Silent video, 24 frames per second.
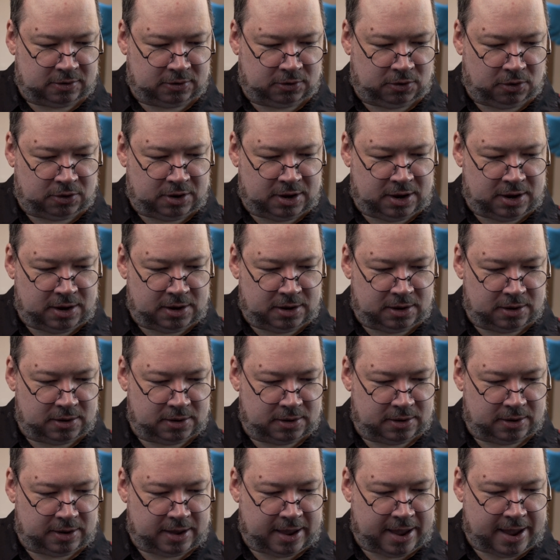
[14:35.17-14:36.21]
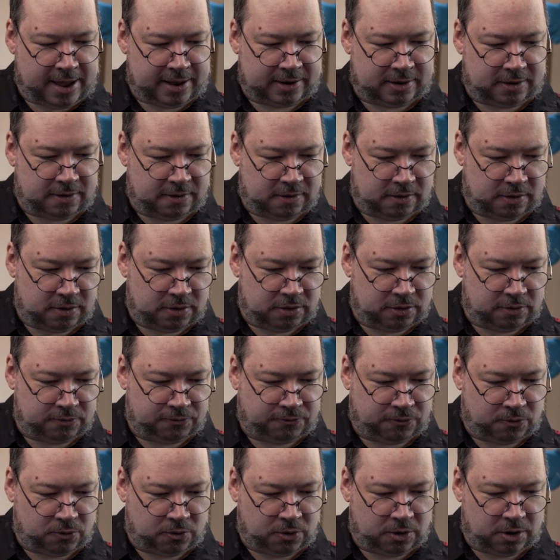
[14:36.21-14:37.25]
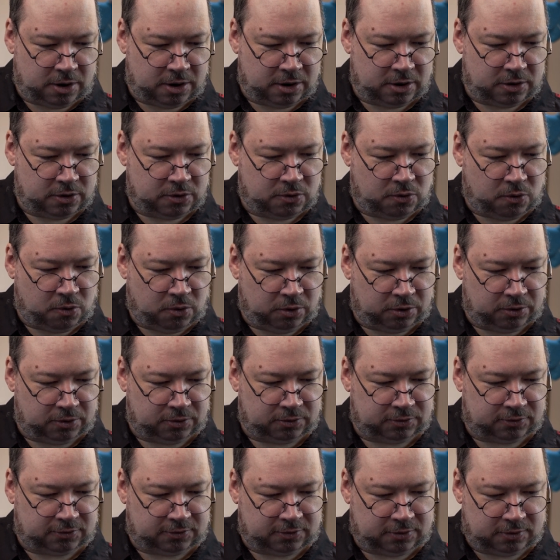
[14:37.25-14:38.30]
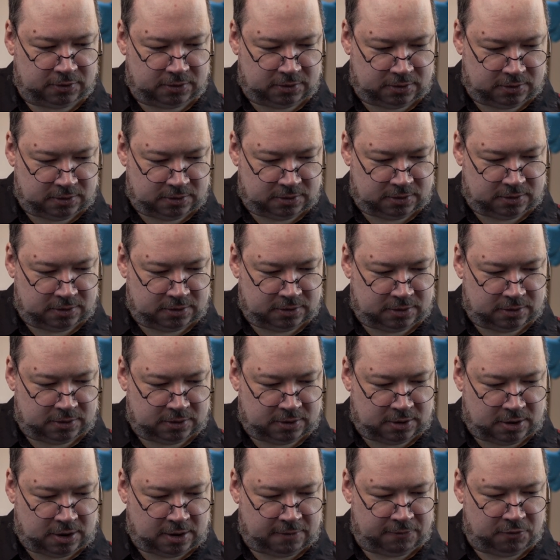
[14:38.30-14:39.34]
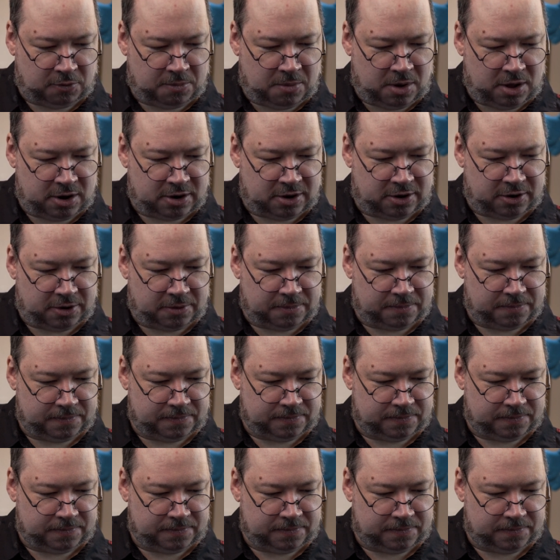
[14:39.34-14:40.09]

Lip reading: looking at the four corners of your monitor.